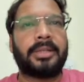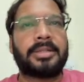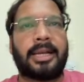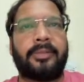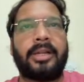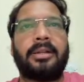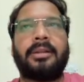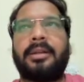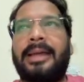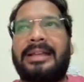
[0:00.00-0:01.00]
is having
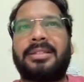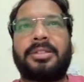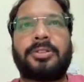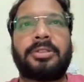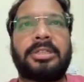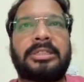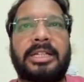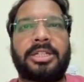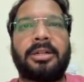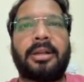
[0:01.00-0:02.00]
access to this
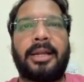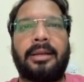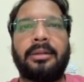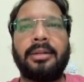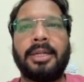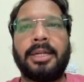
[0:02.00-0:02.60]
session tracker.